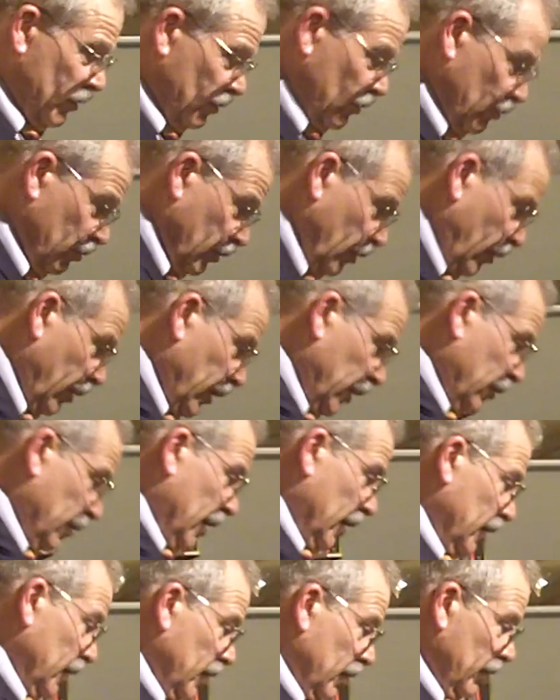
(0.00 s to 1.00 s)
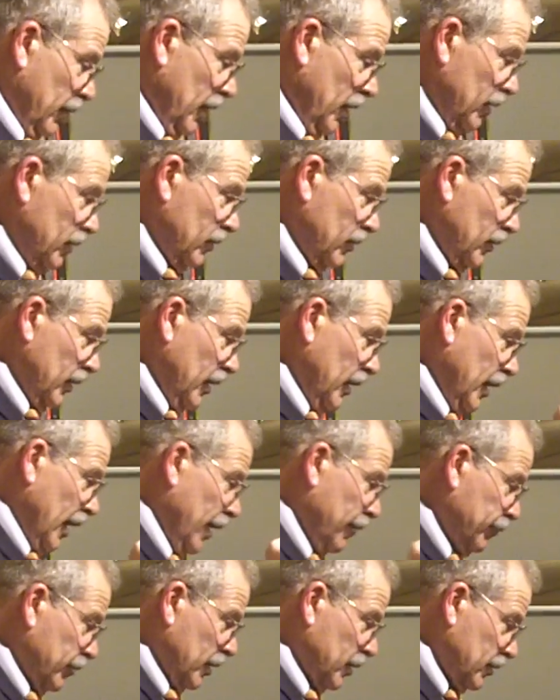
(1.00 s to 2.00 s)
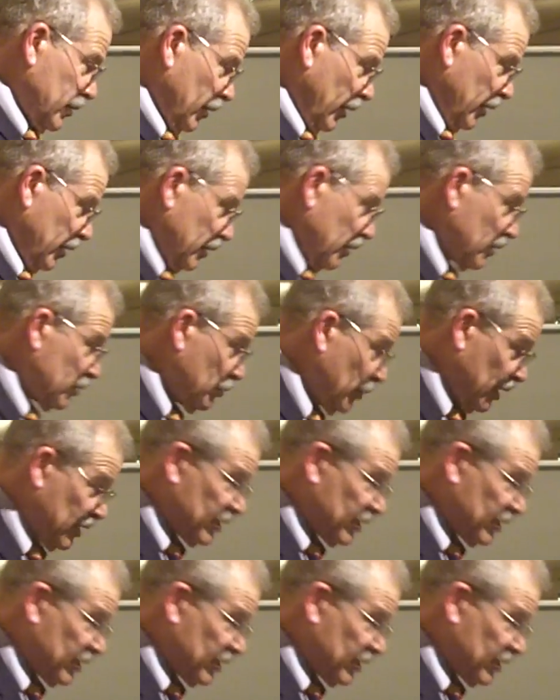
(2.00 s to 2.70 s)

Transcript: just rolling around on the ground. The African sergeants,